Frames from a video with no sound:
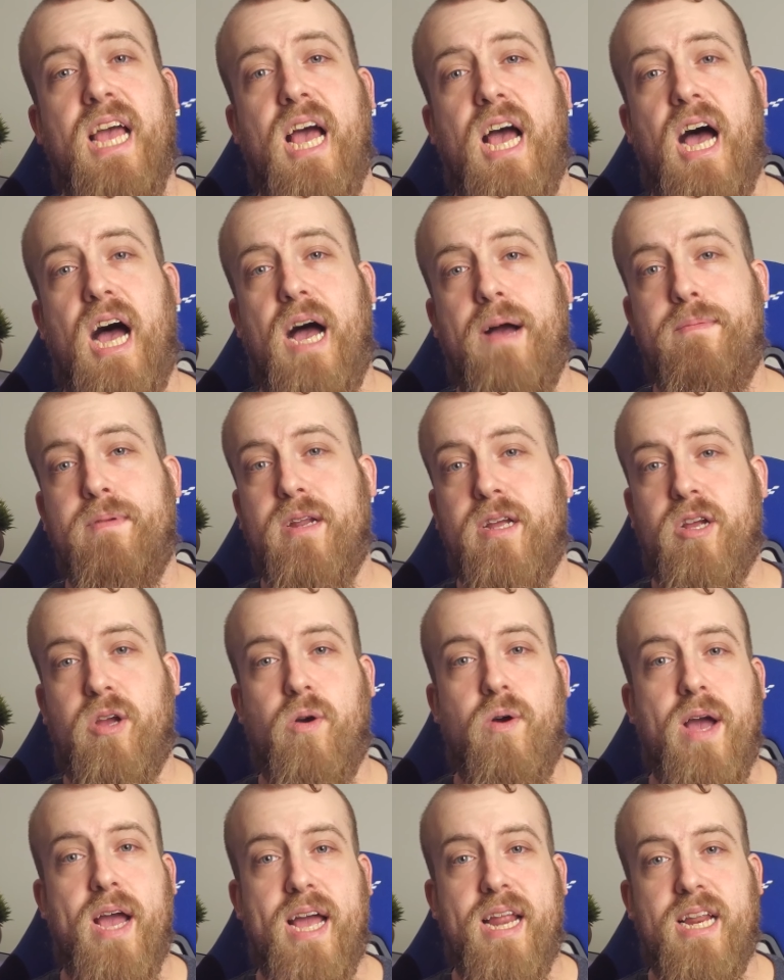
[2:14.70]
I'm going to go
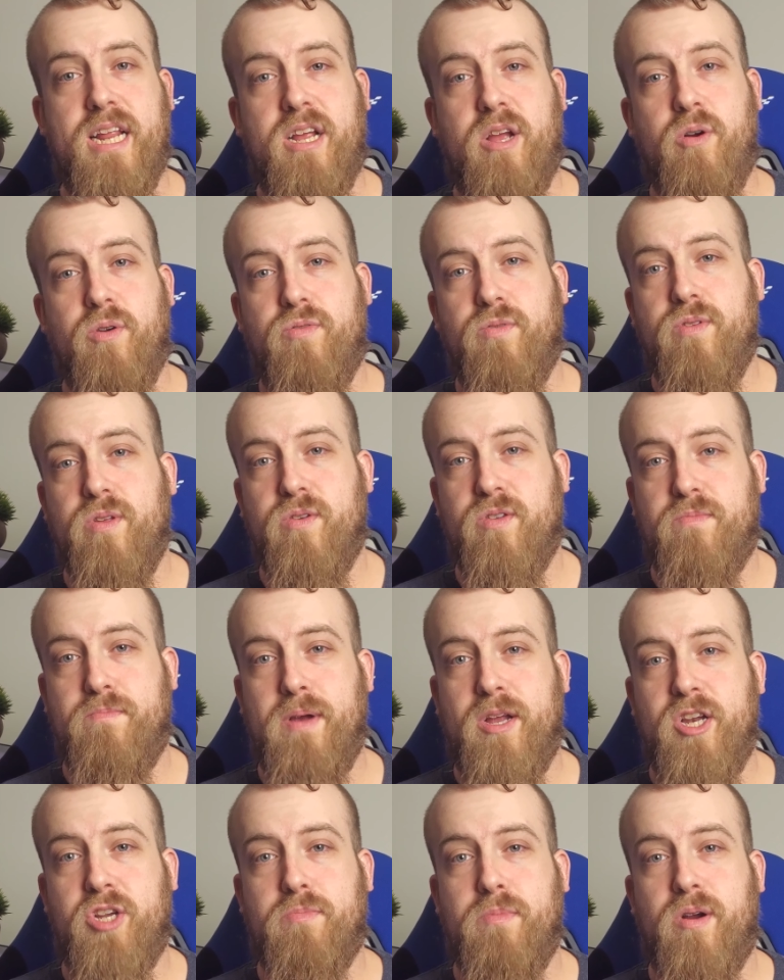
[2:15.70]
ahead and go through those
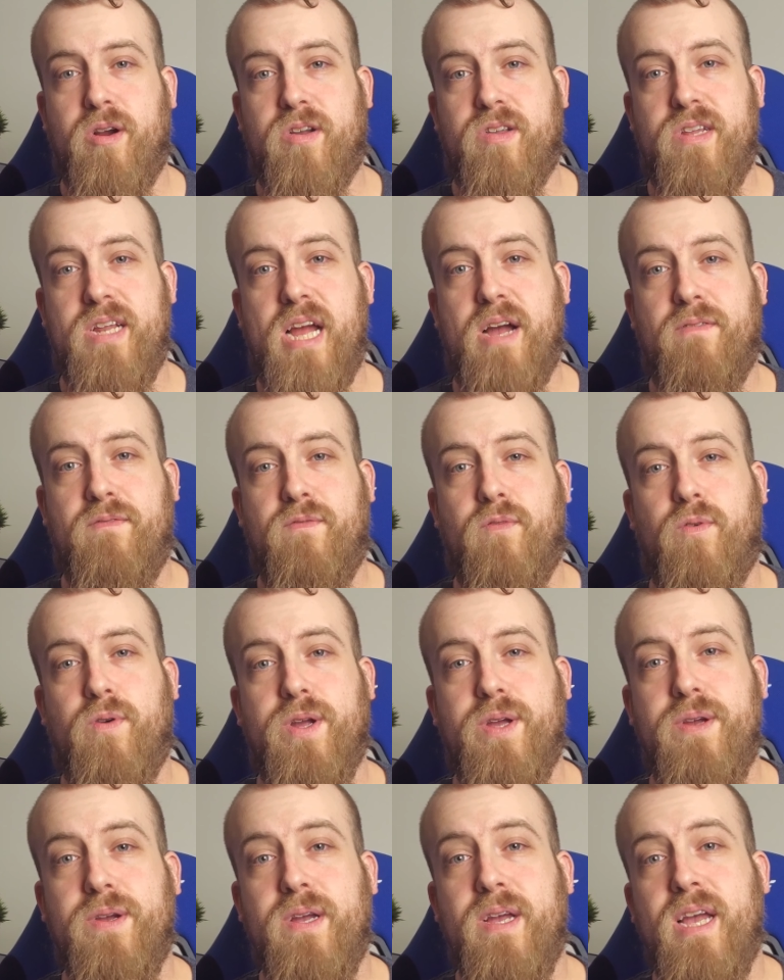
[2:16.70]
benchmarks now for
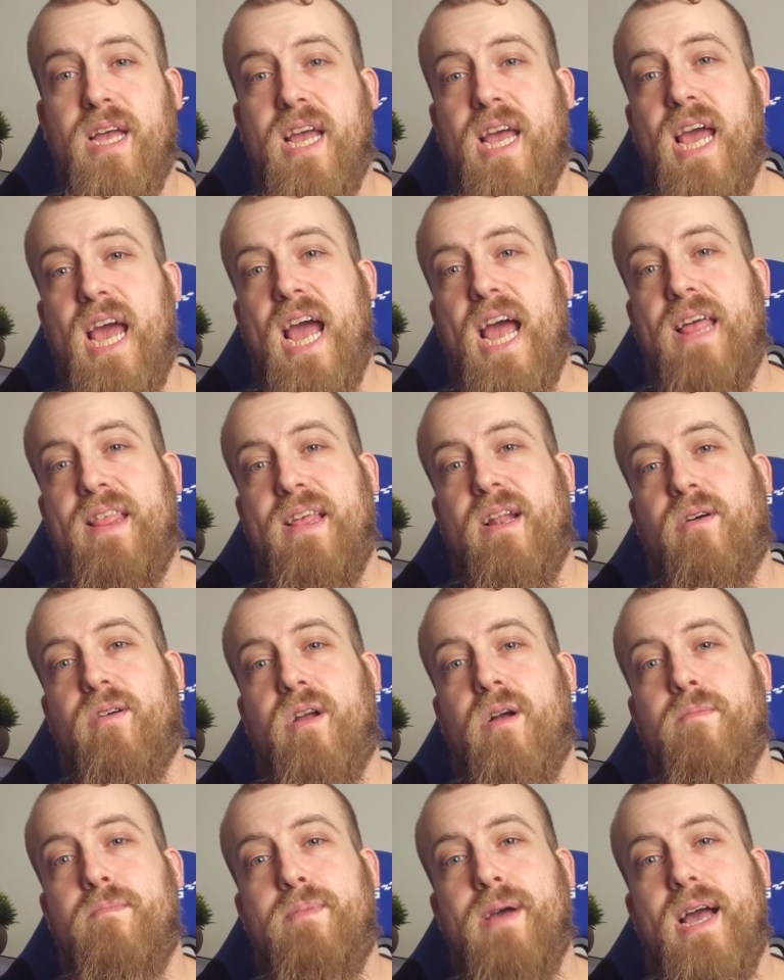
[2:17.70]
you, and then I'll
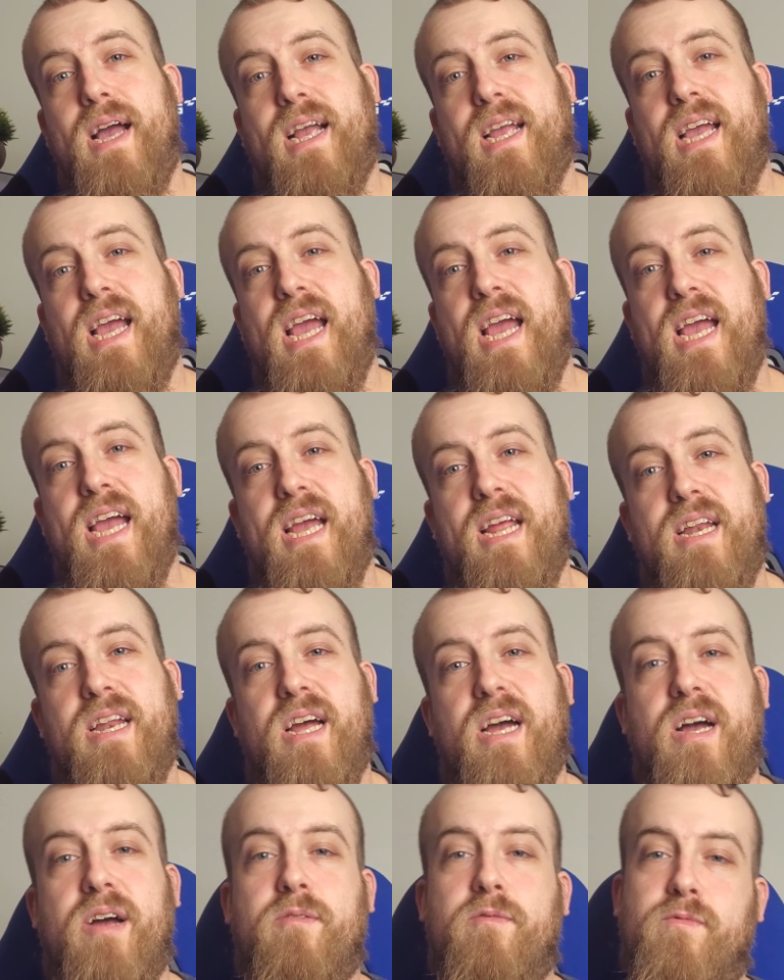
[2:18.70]
come back and
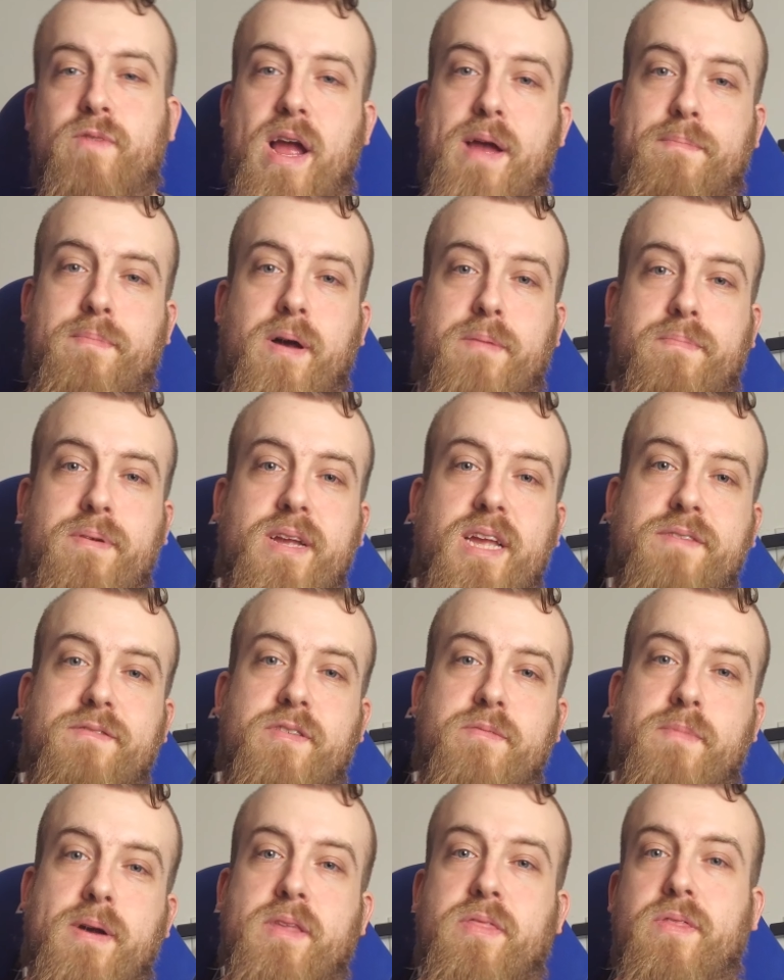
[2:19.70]
wrap up and give you
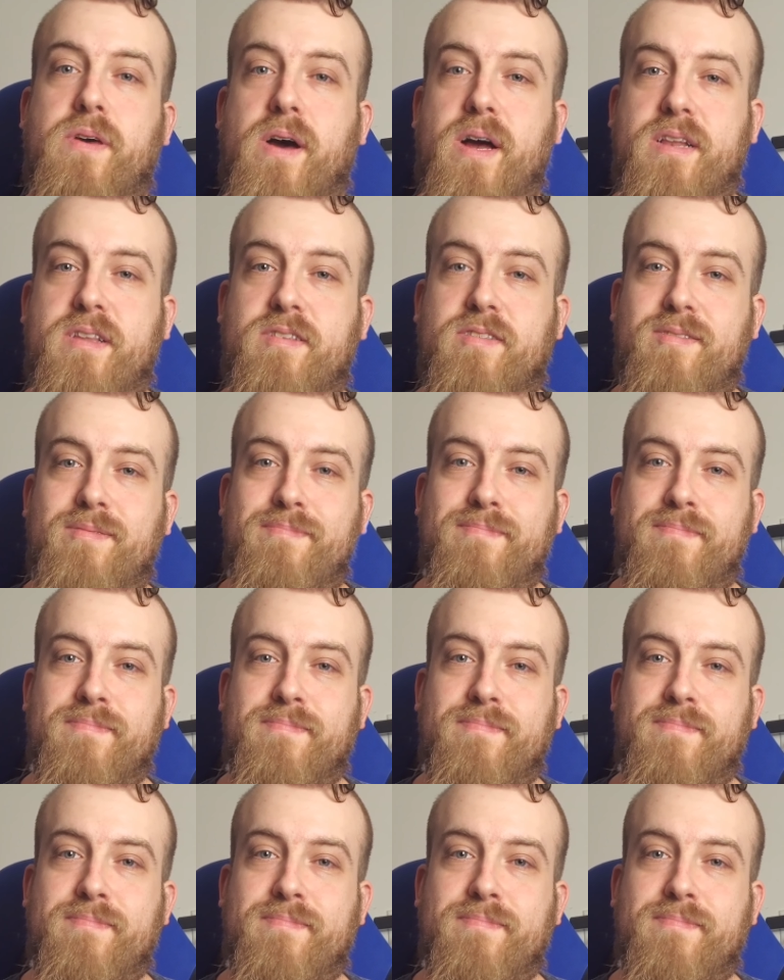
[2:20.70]
my thoughts.